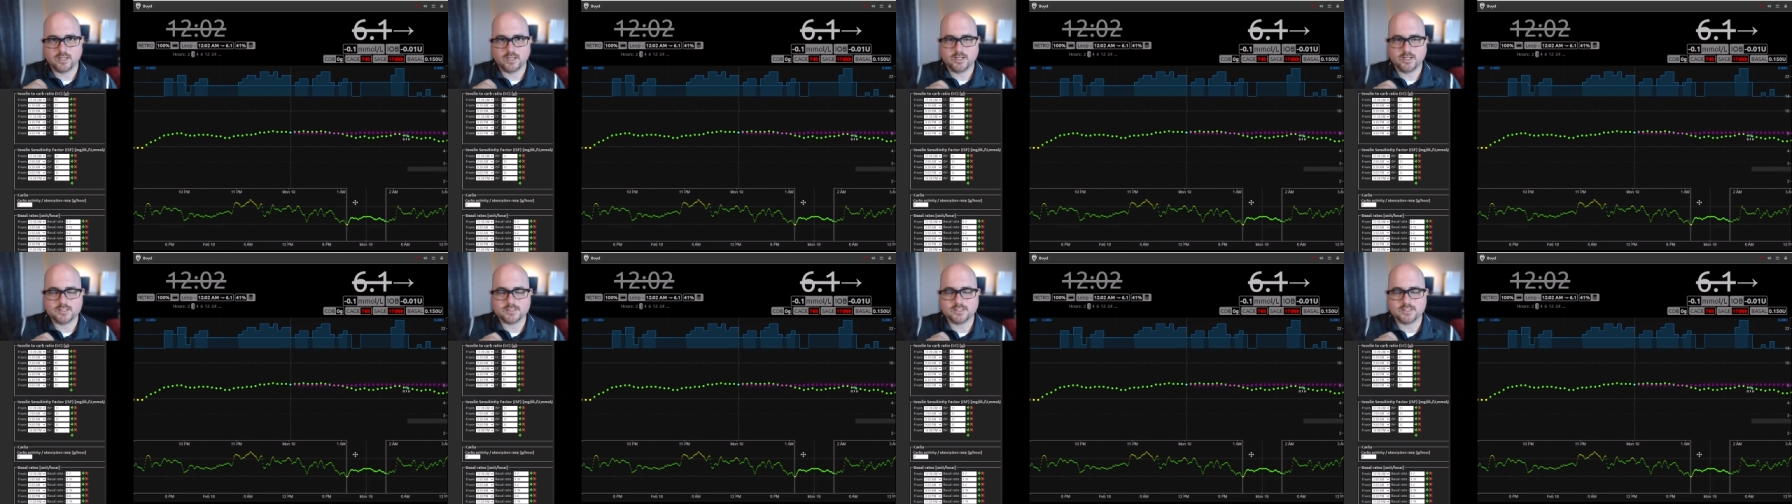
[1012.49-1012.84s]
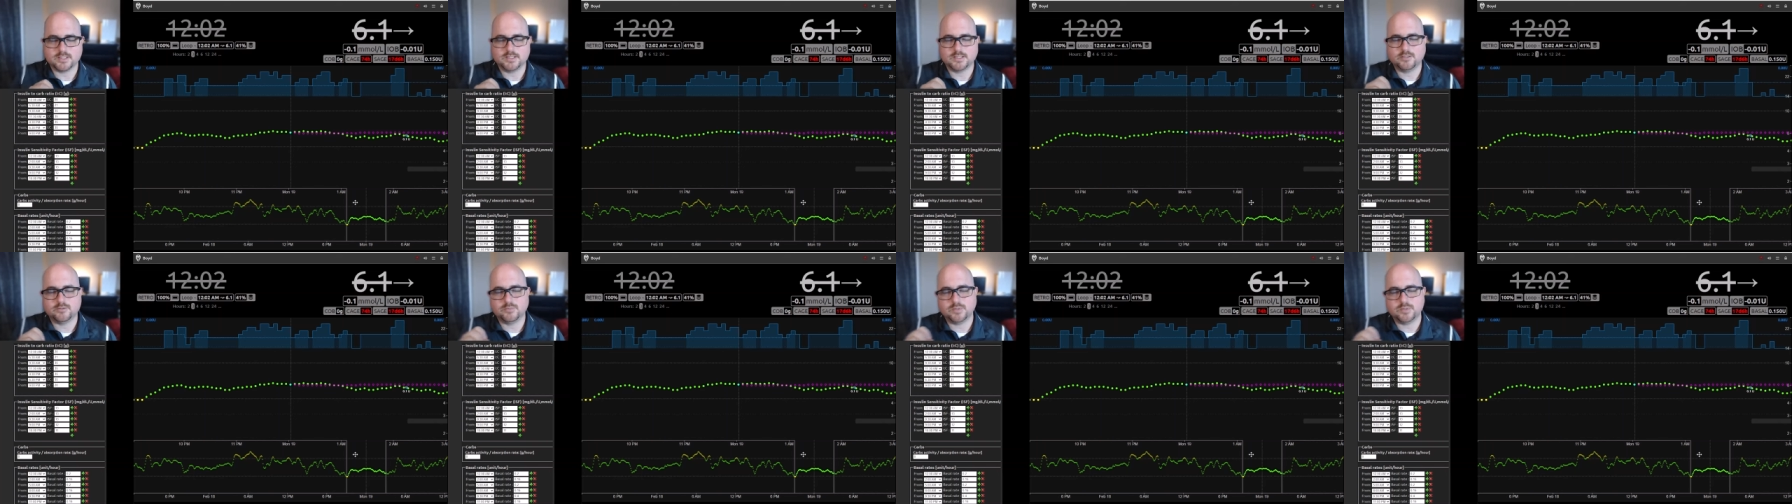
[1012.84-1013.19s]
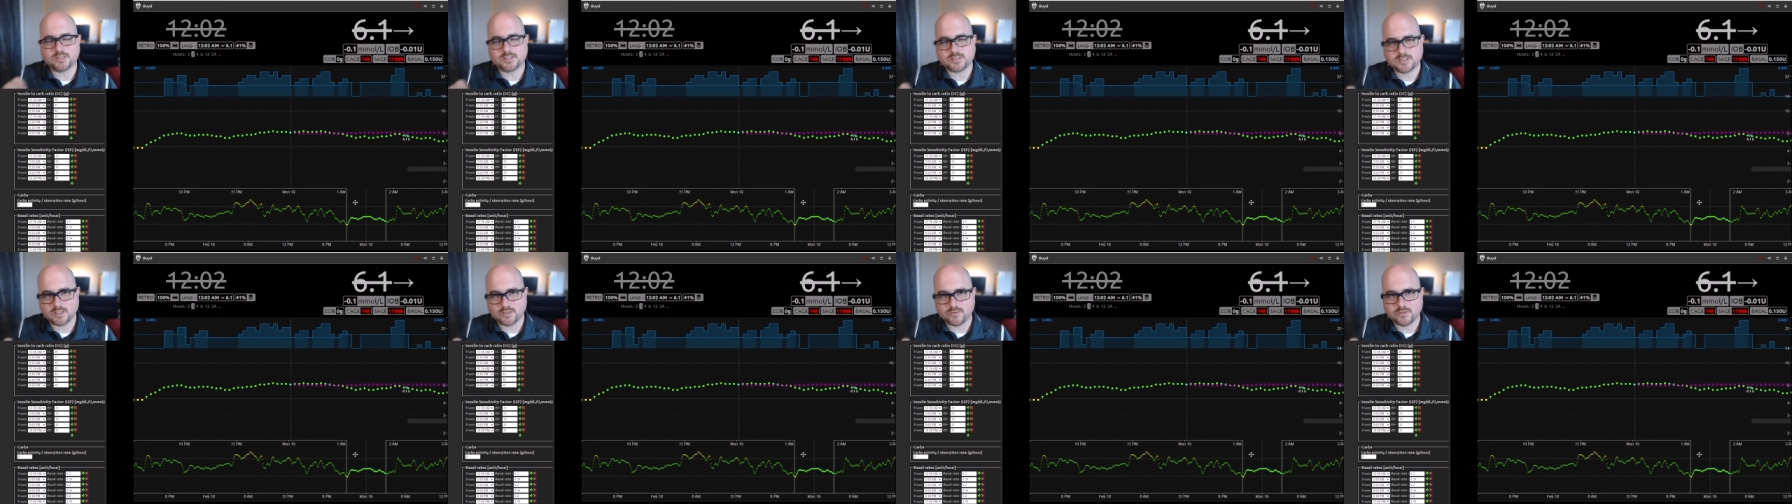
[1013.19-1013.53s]
and he's a little bit
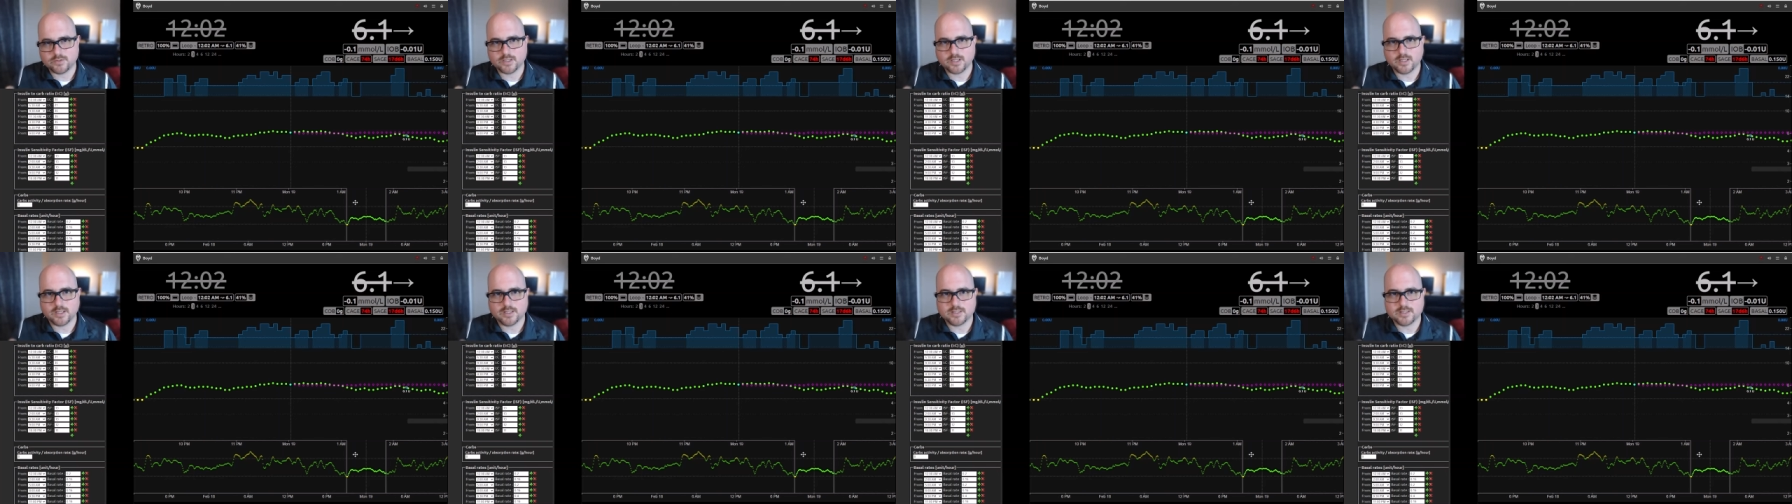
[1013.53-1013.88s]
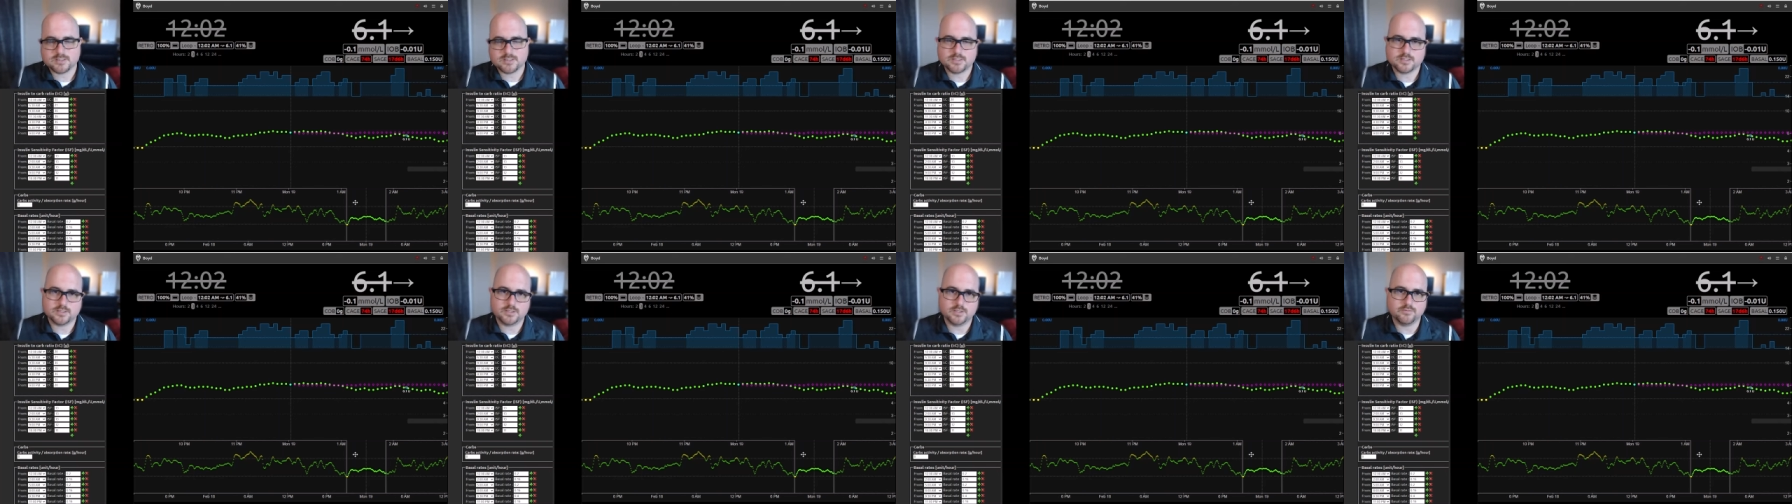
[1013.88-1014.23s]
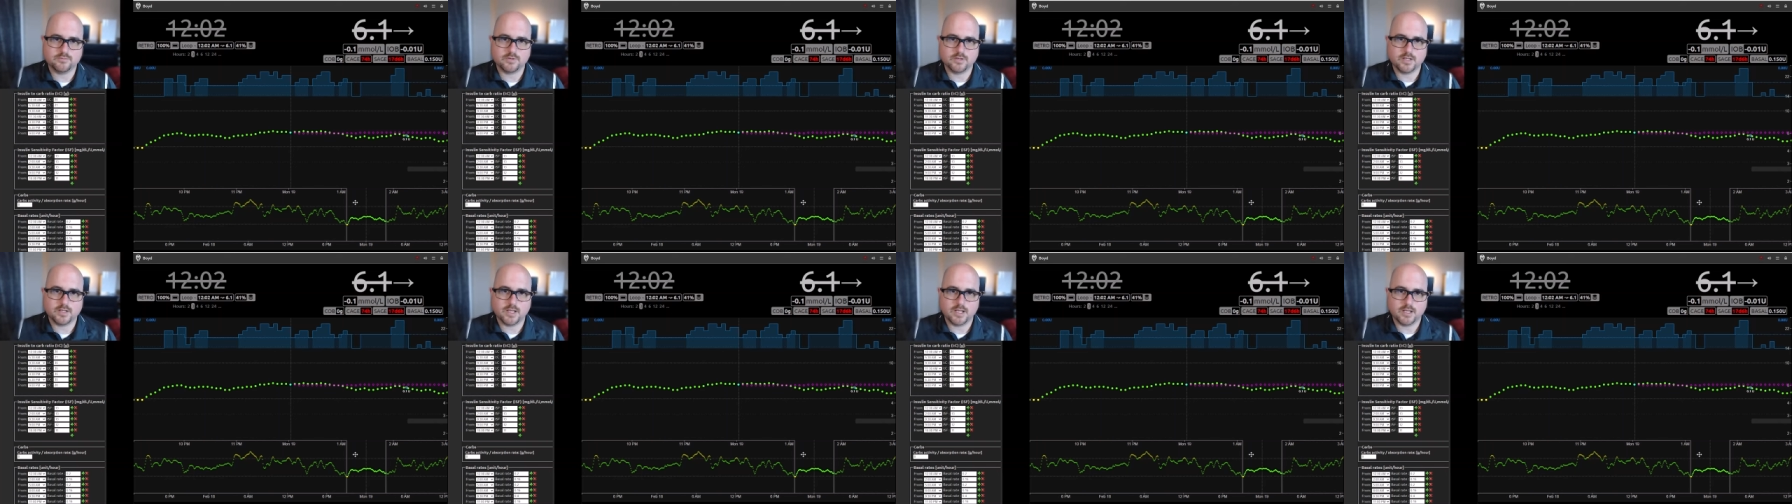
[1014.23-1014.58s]
slower to get insulin
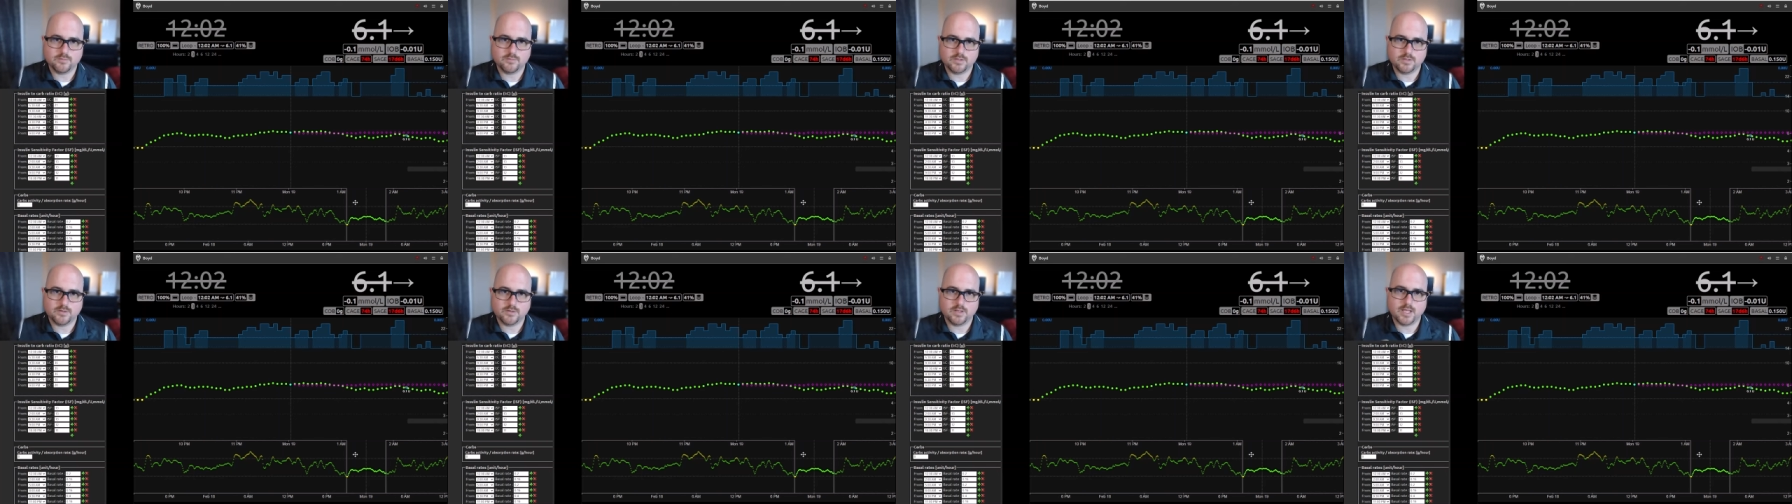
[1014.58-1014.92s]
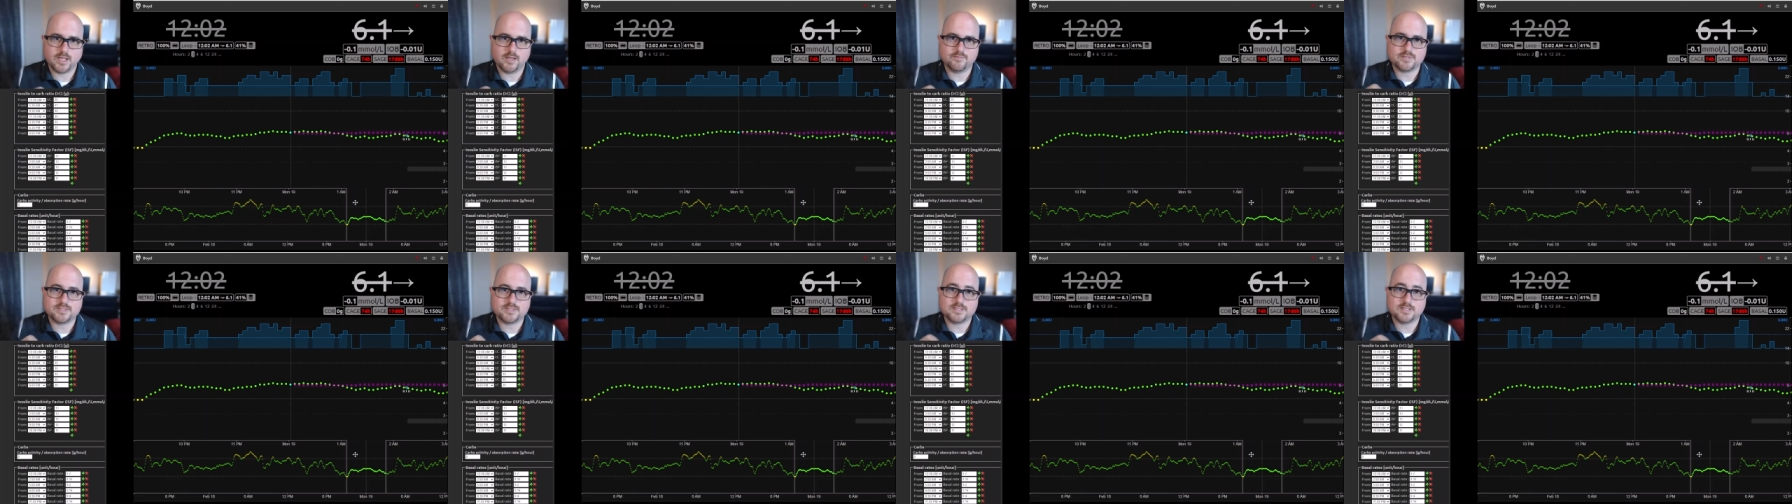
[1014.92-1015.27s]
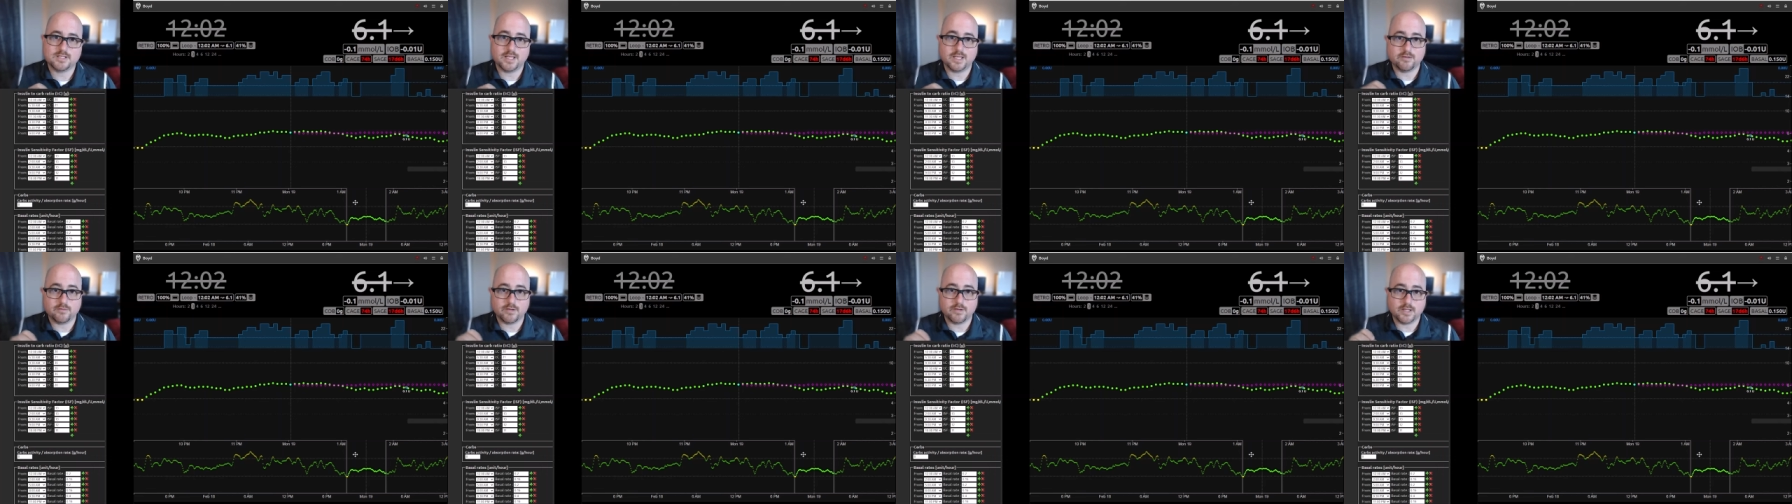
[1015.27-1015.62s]
overnight when you have
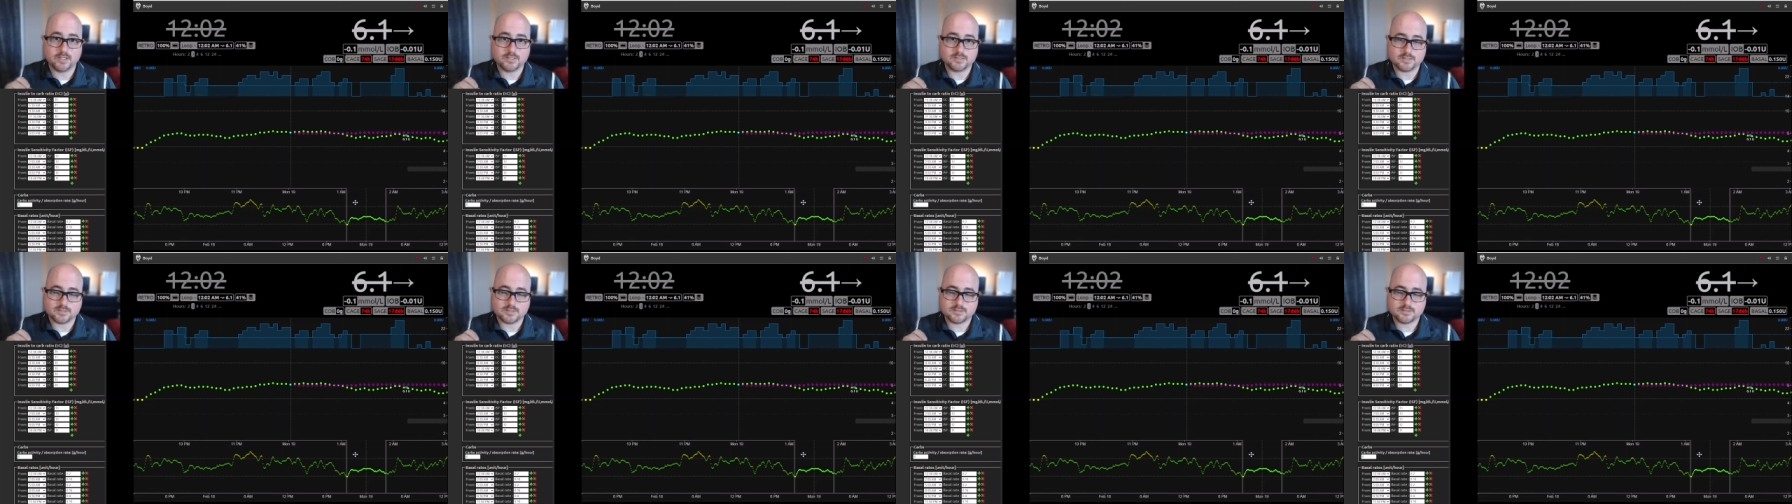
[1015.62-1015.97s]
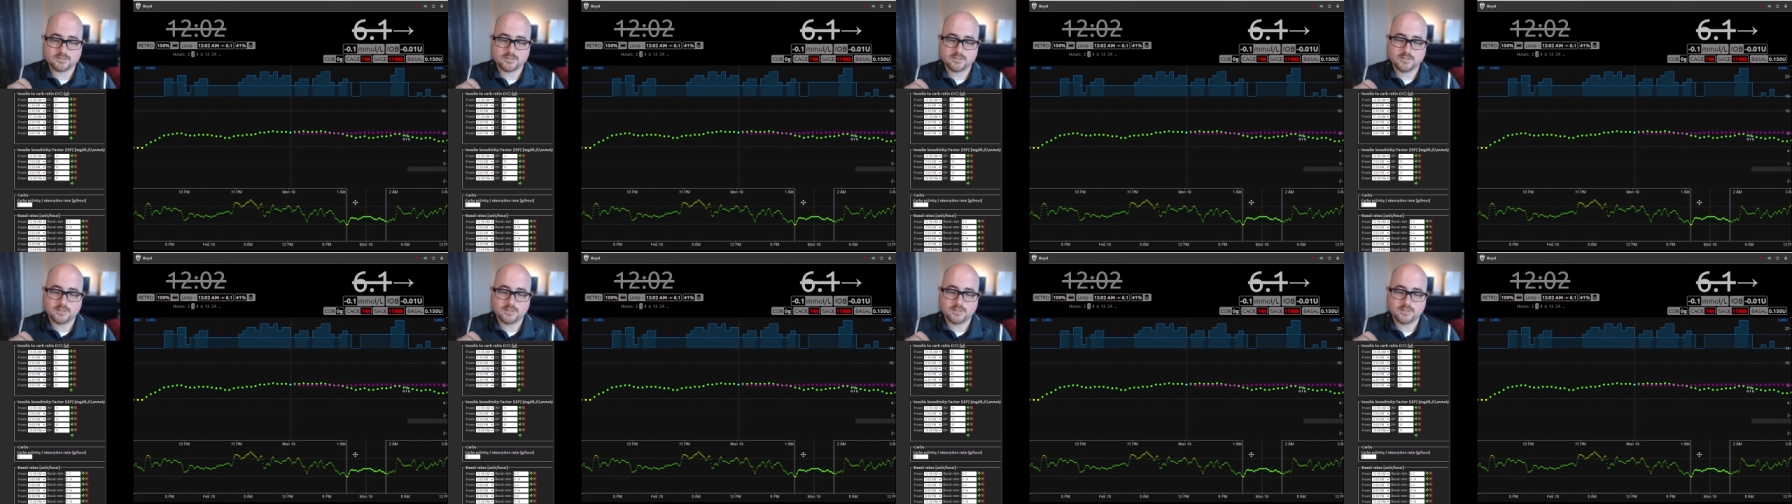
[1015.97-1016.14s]
slight rises.